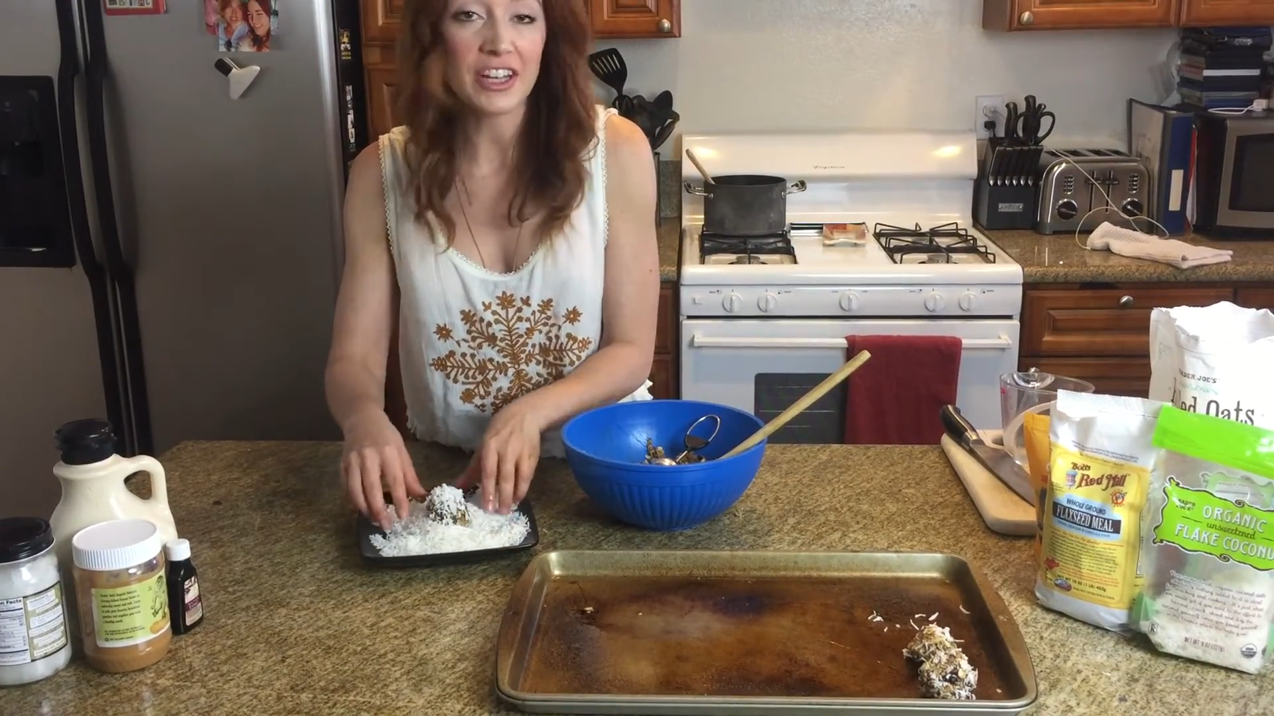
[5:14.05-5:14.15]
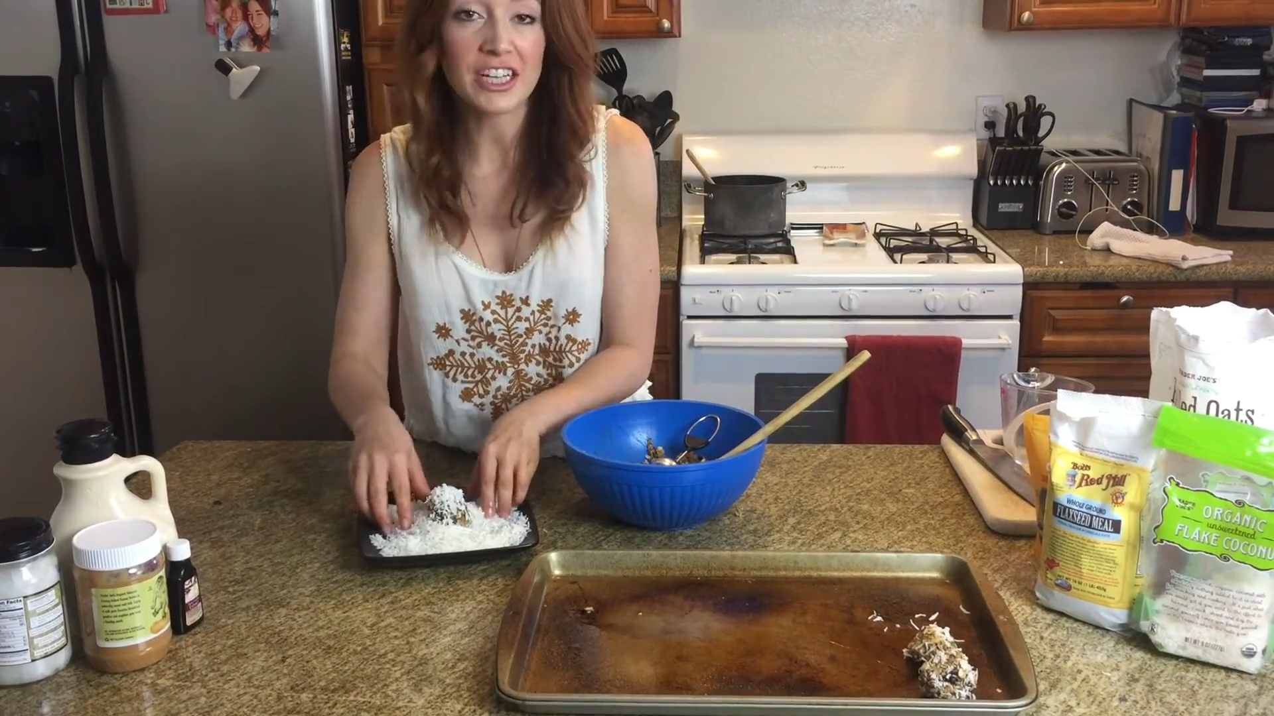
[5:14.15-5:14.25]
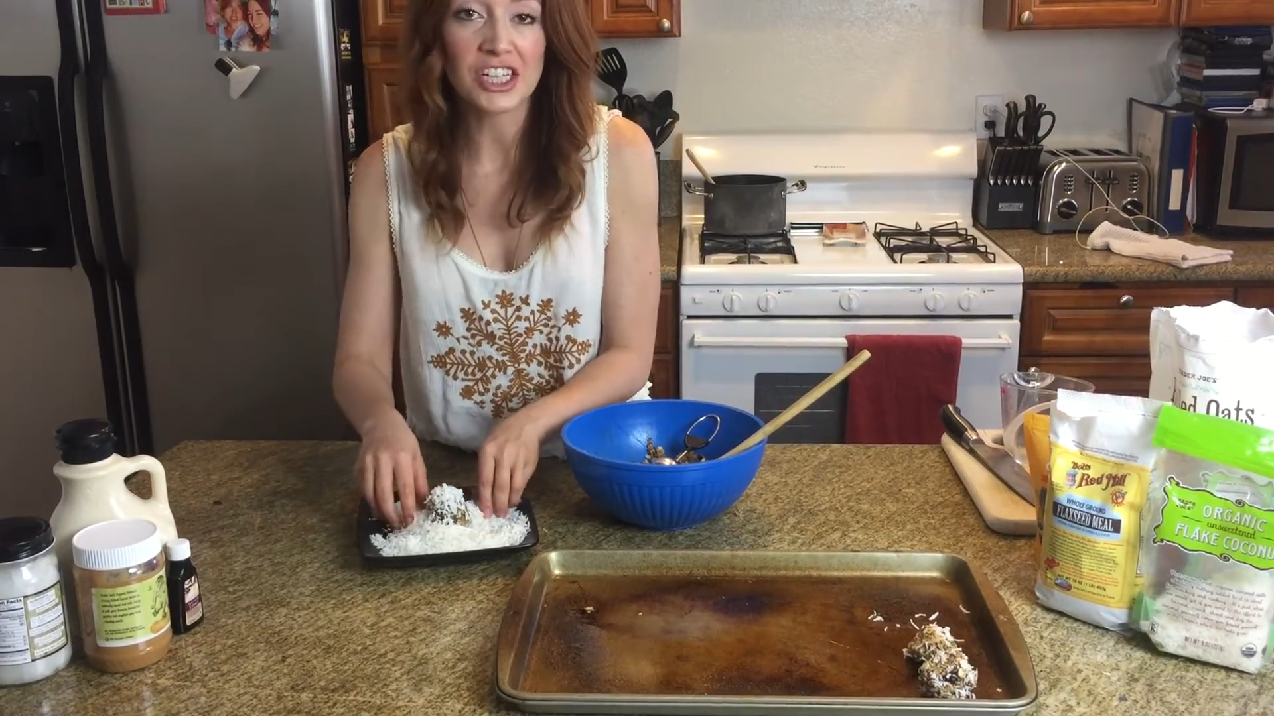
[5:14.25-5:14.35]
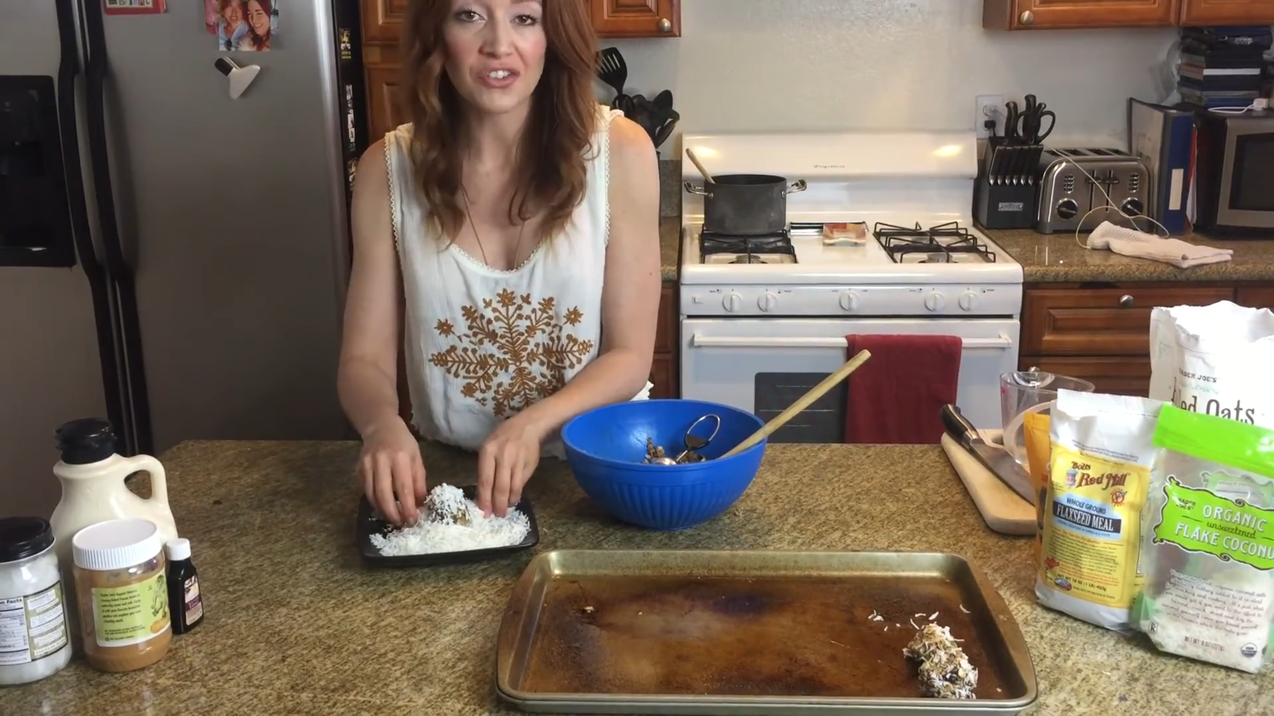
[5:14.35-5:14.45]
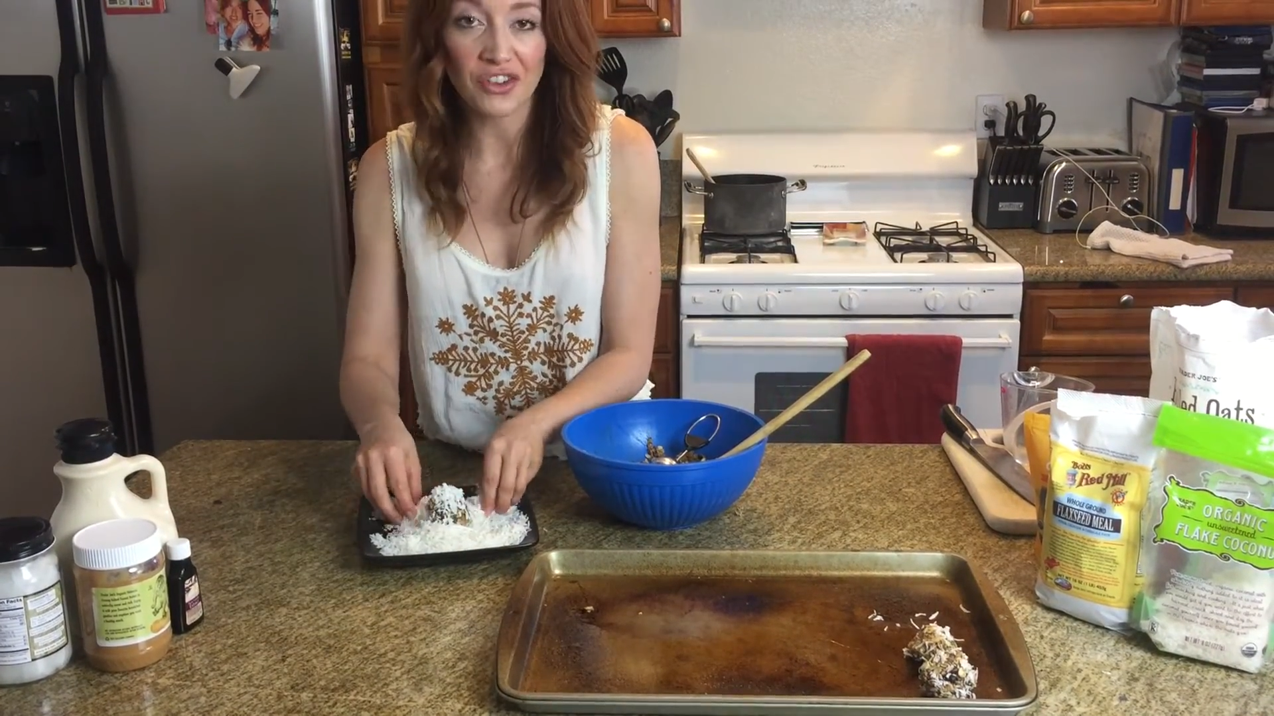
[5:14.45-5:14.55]

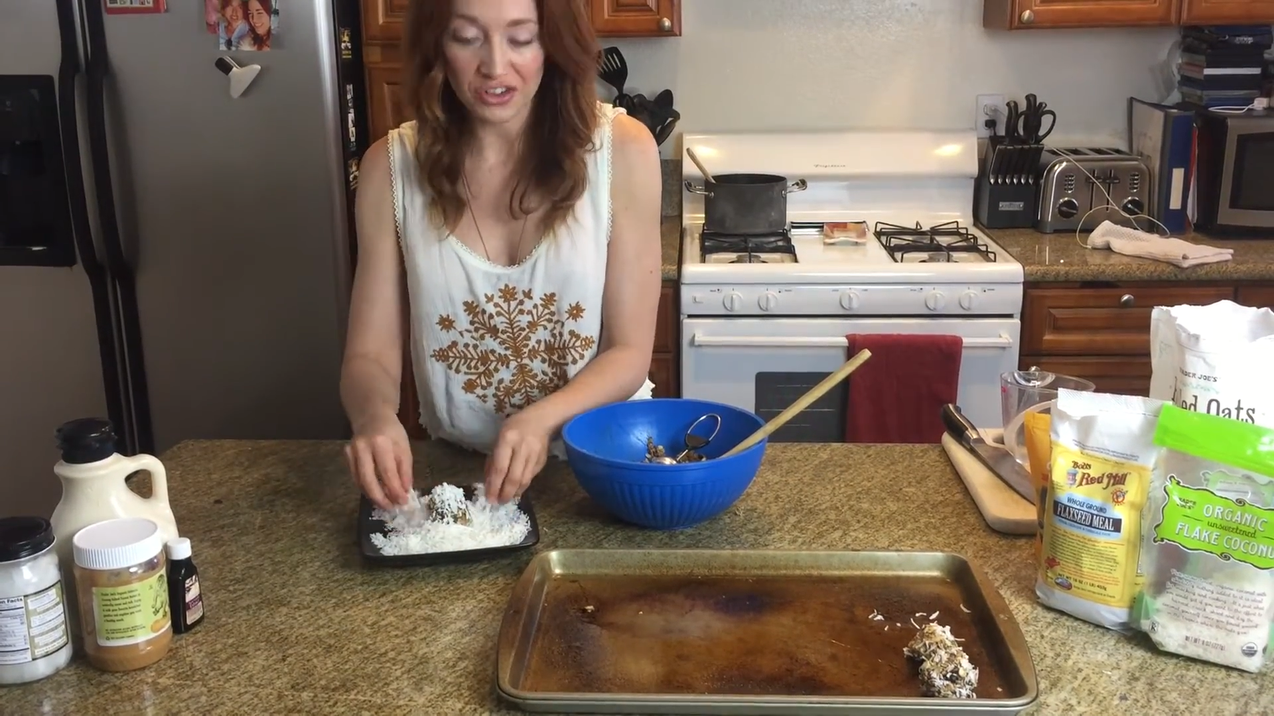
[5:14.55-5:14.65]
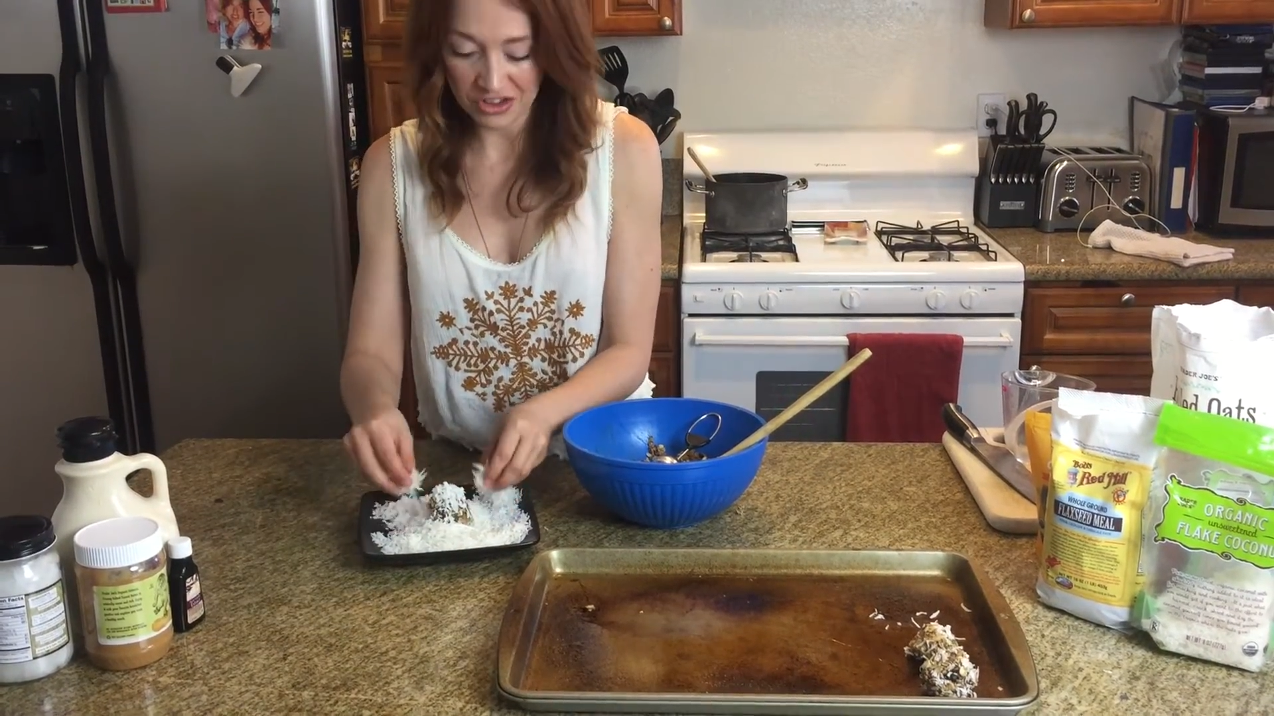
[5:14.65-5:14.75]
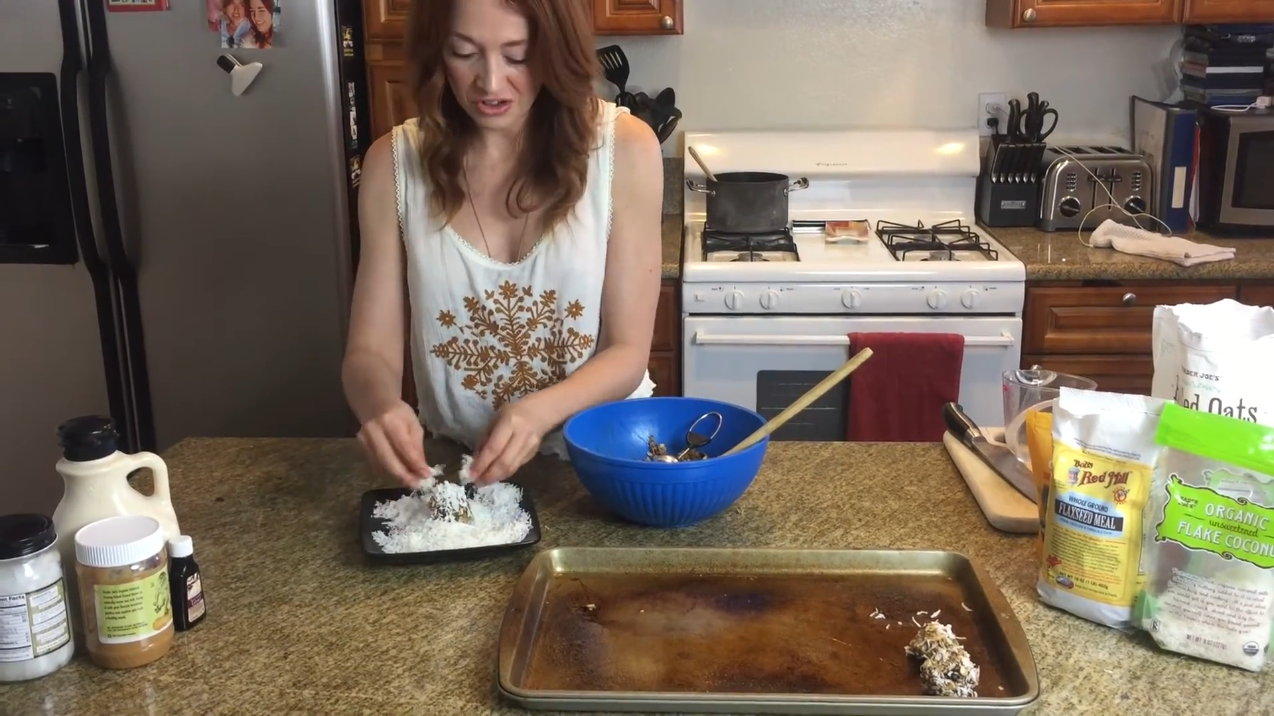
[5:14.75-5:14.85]
fridge for